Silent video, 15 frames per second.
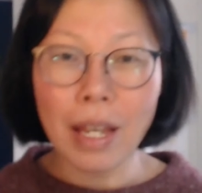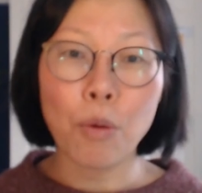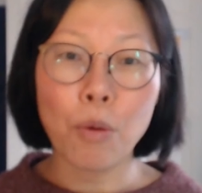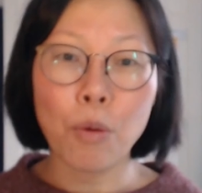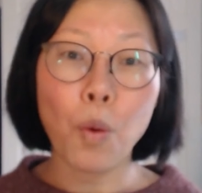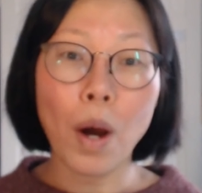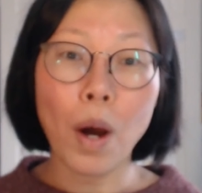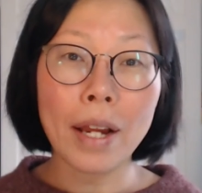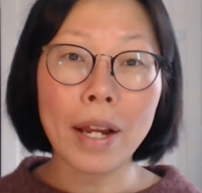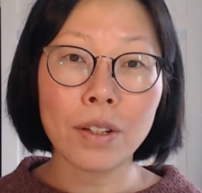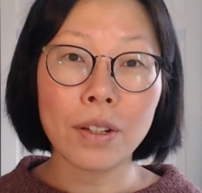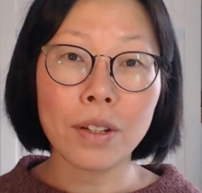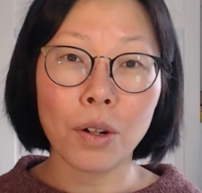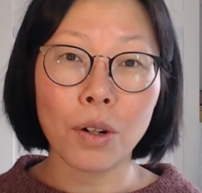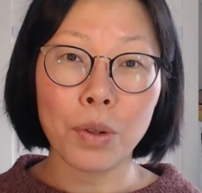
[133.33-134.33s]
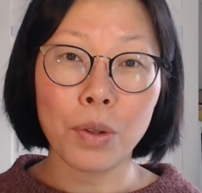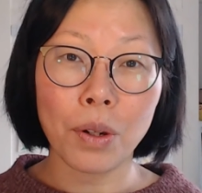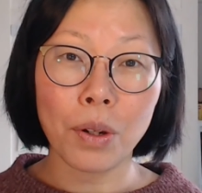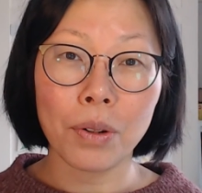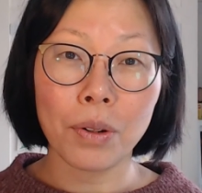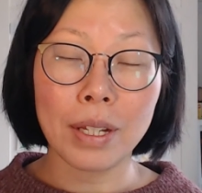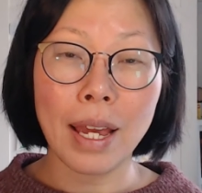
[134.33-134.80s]
And why not, with
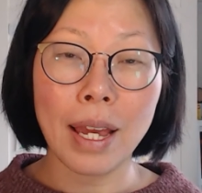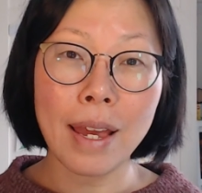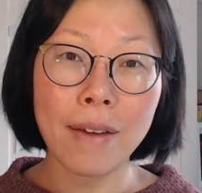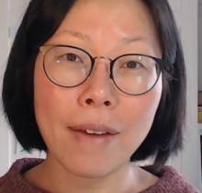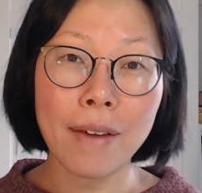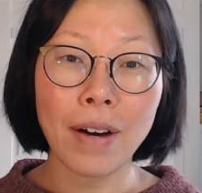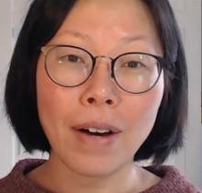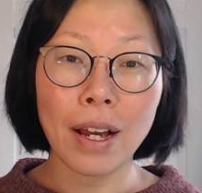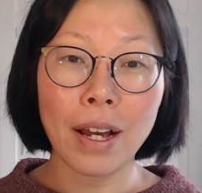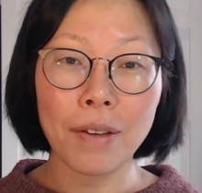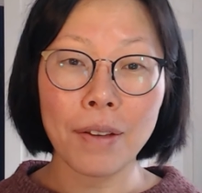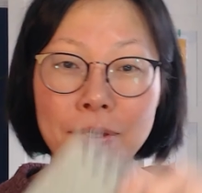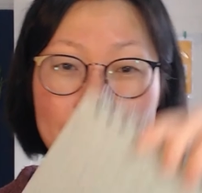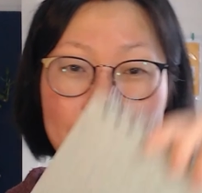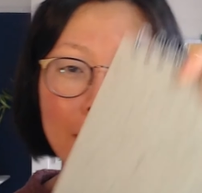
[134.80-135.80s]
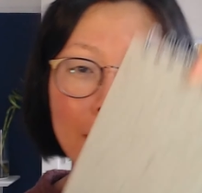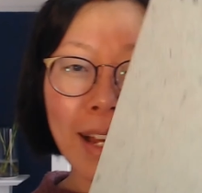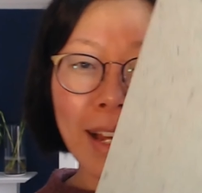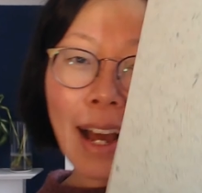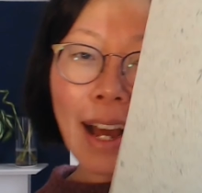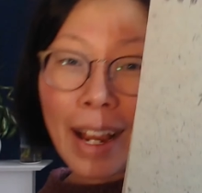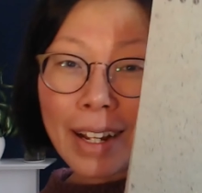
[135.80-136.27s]
all the A5s,
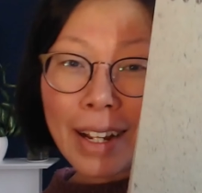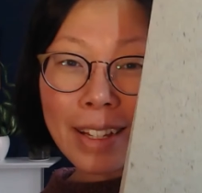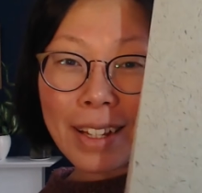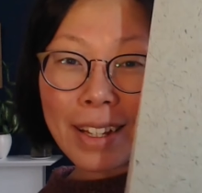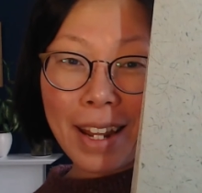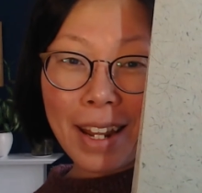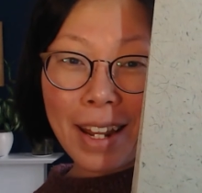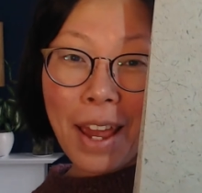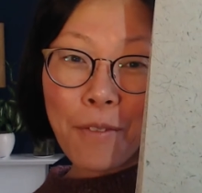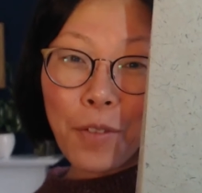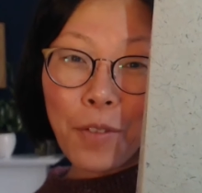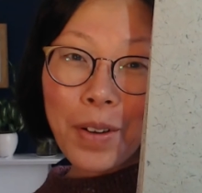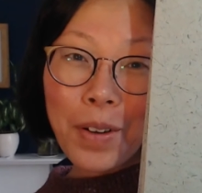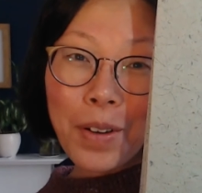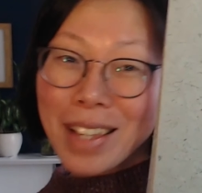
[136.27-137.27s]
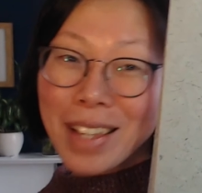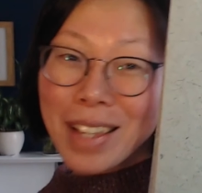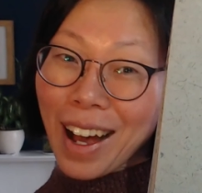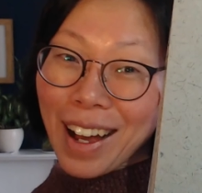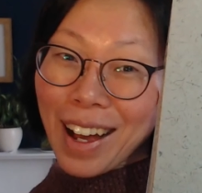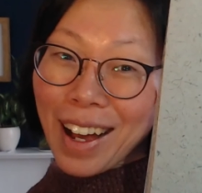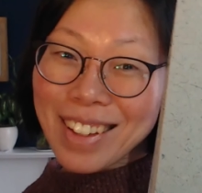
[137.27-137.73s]
I need an A4
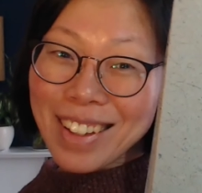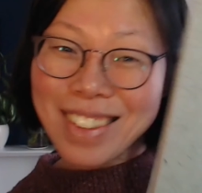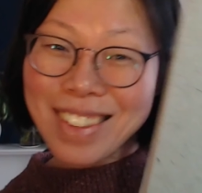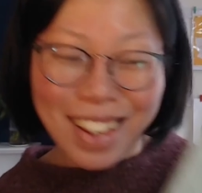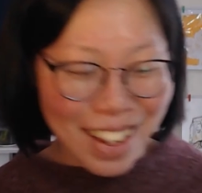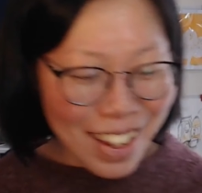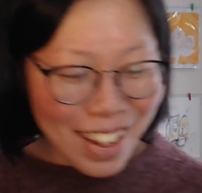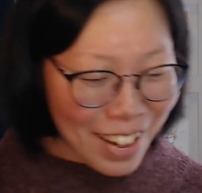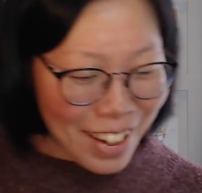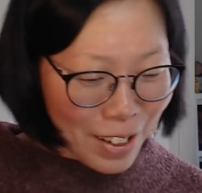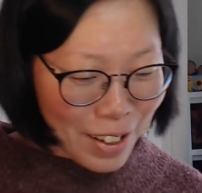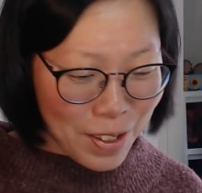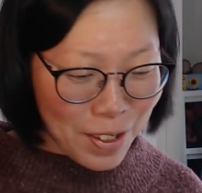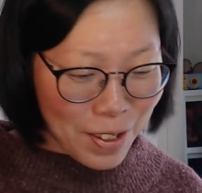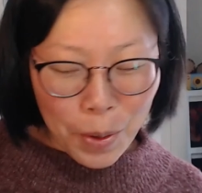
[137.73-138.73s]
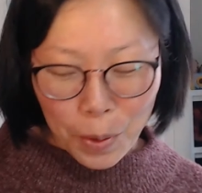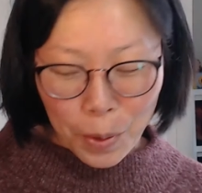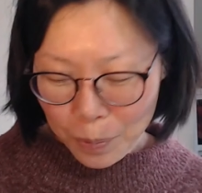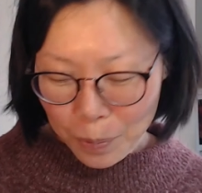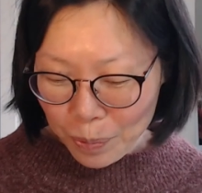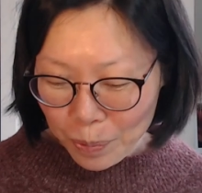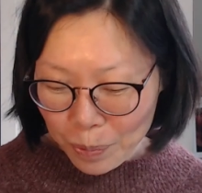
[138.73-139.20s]
size.
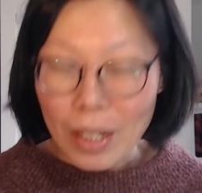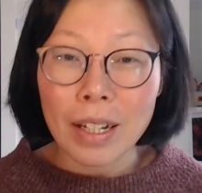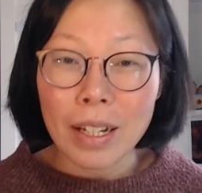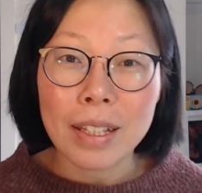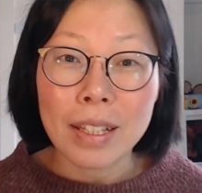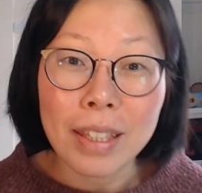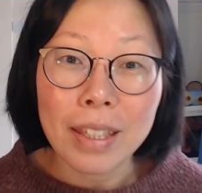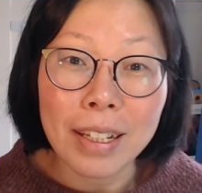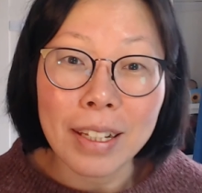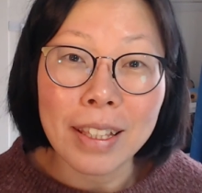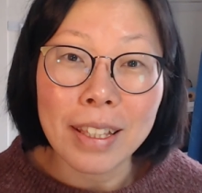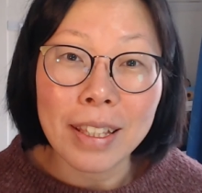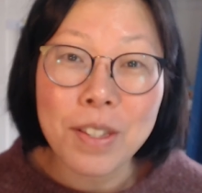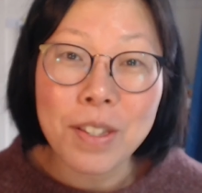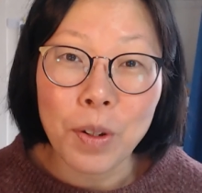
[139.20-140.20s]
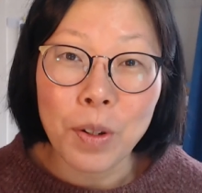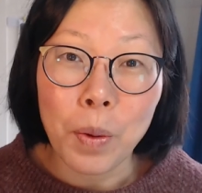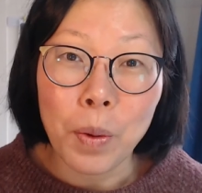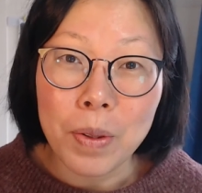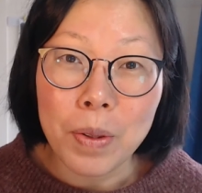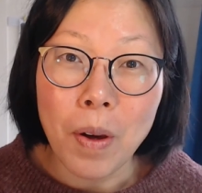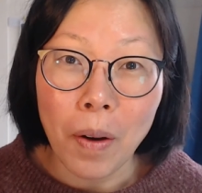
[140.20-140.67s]
So the list
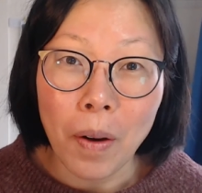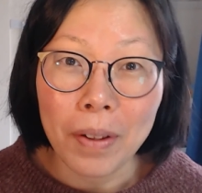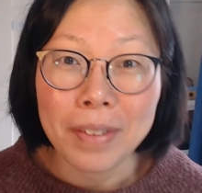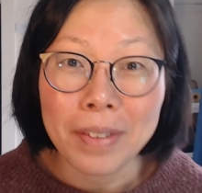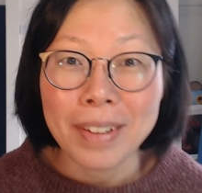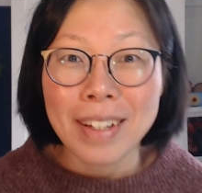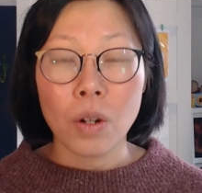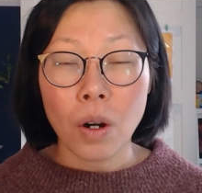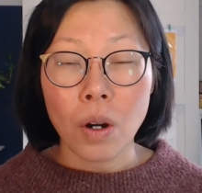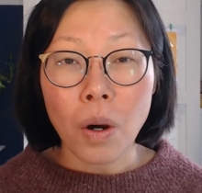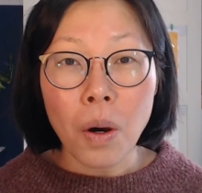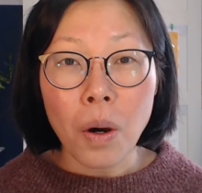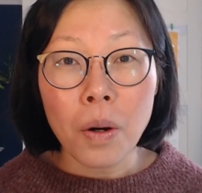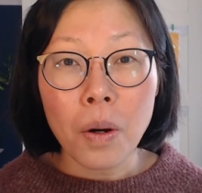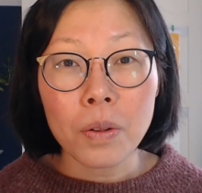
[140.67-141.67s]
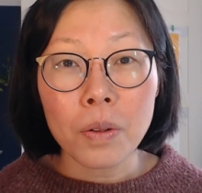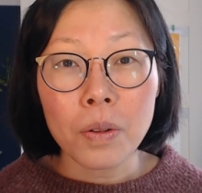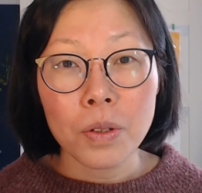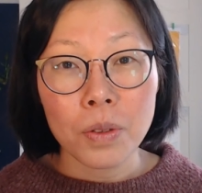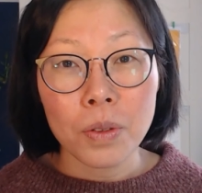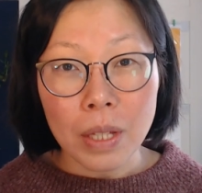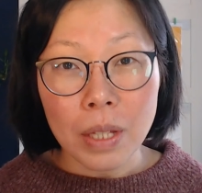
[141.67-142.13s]
goes on. All
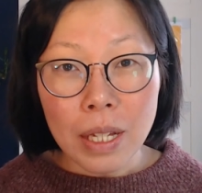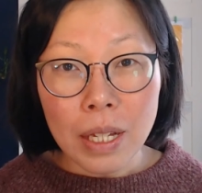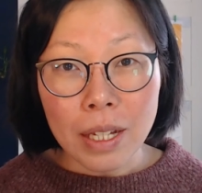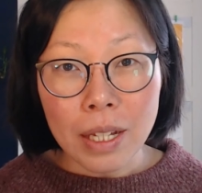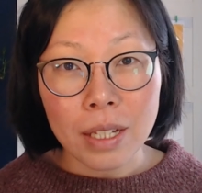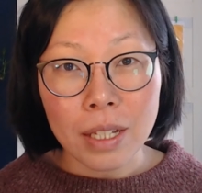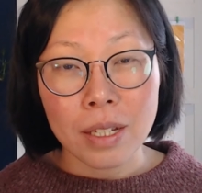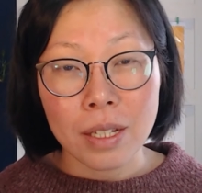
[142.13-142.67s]
you need